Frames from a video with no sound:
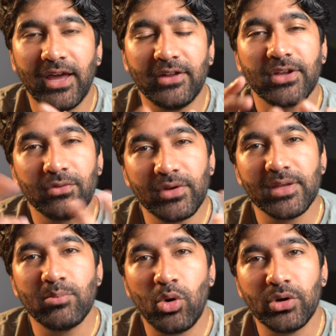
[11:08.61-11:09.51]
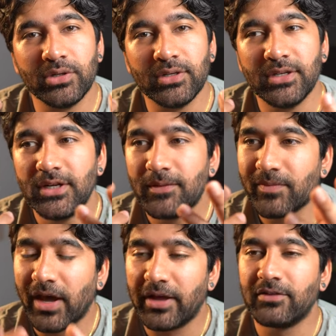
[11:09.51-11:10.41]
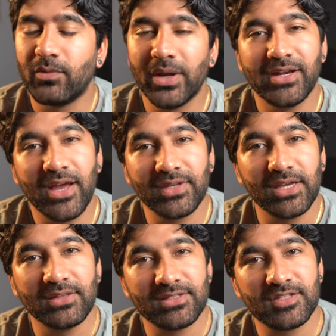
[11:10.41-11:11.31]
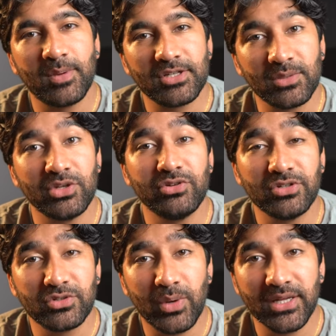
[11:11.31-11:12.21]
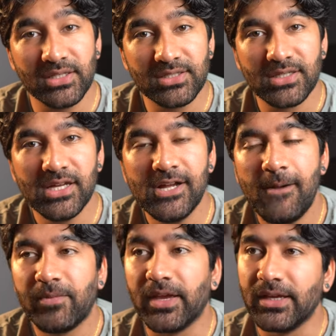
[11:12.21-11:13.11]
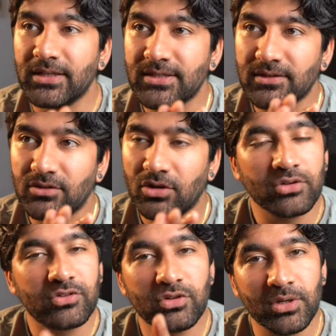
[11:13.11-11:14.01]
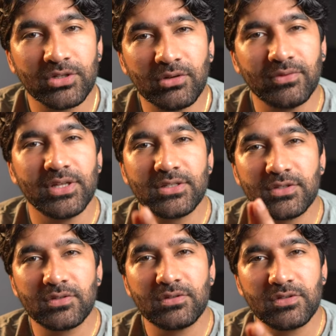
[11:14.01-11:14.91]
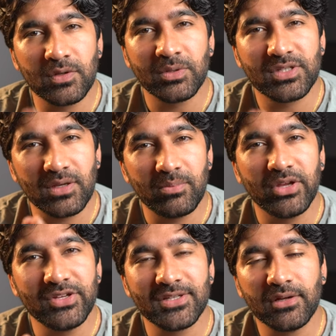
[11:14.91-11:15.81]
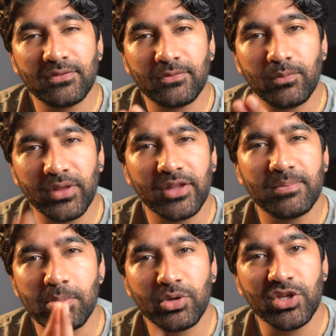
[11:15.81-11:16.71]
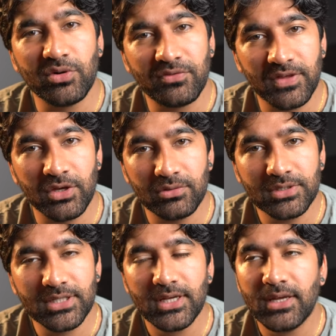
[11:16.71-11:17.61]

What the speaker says: And I think a really important kind of way to navigate this, especially when you're in your 20s, is not really so much to compare yourself with other people in your field.